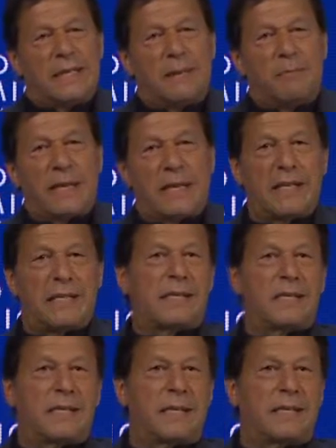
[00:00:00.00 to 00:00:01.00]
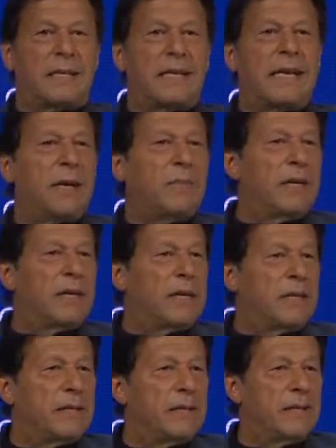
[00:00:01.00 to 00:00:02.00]
The biggest
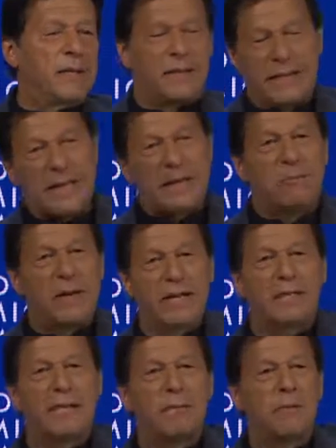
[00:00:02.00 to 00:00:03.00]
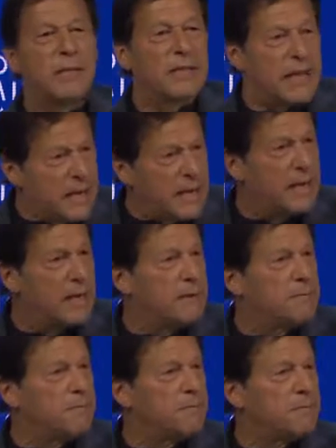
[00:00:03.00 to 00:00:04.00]
neighbor, second biggest neighbor is
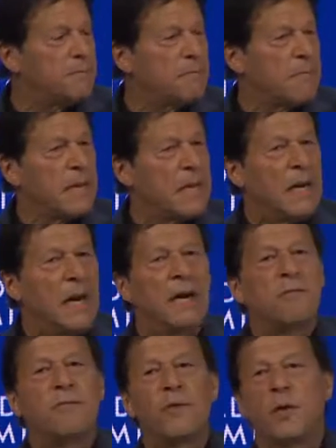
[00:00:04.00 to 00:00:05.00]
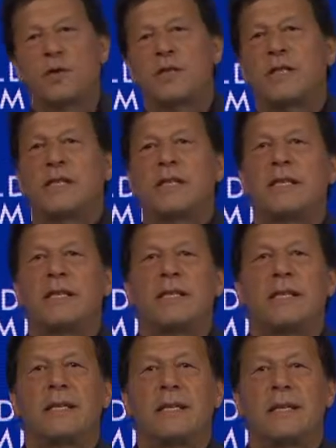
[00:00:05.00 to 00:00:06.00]
India.
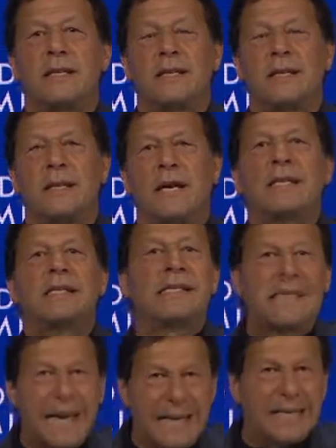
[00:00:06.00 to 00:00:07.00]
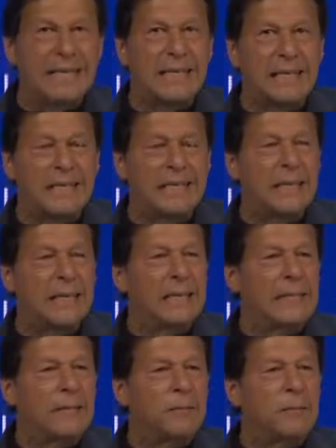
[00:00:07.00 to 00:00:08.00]
Unfortunately and sadly,
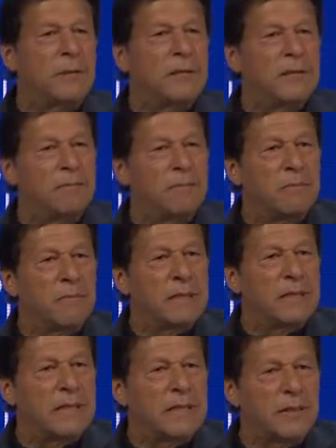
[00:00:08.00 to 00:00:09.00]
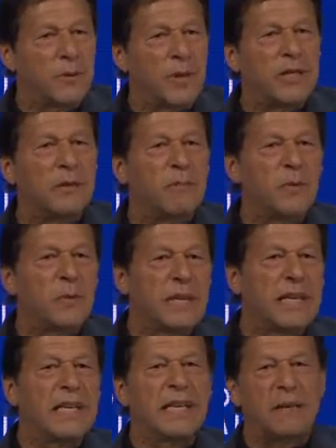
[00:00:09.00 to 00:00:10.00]
the situation
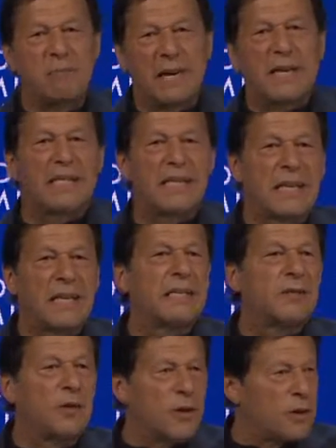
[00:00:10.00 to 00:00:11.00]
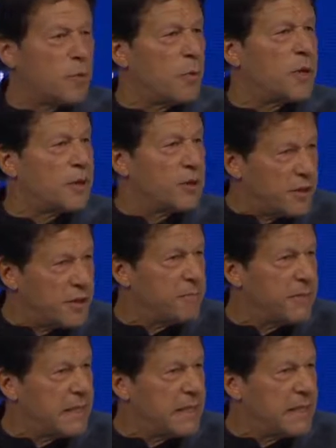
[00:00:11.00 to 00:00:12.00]
between India and Pakistan is not what it should
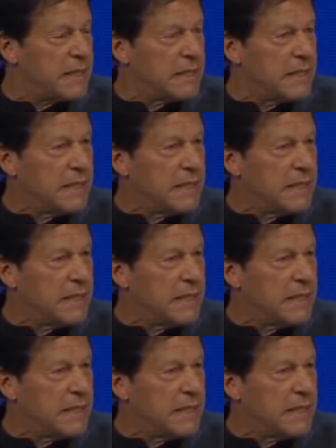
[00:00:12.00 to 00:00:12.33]
have been.